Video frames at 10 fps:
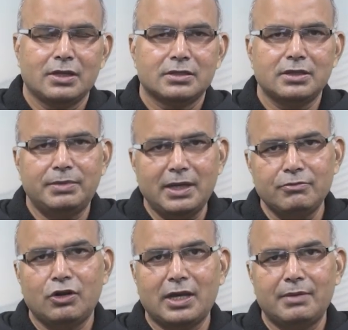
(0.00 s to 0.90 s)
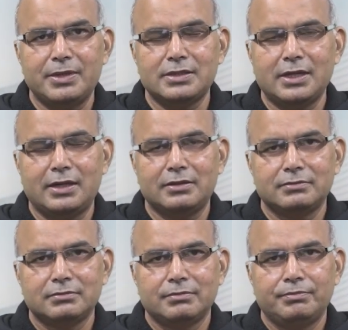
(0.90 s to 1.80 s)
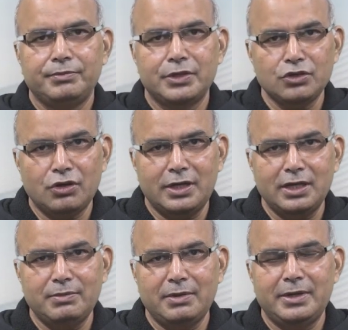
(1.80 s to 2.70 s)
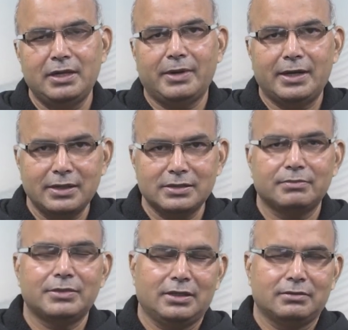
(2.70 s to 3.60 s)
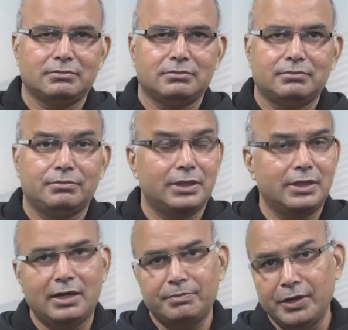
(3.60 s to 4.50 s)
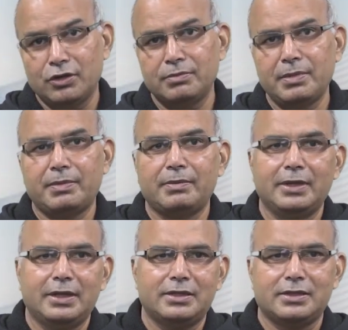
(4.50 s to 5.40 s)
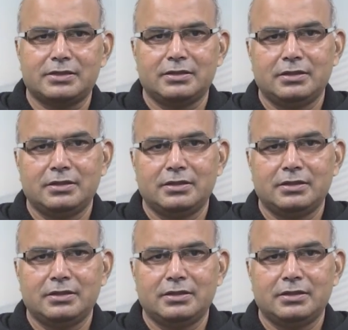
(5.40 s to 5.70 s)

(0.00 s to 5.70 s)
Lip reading: Sometimes what happens that majority may be demanding something, but that may not be public interest.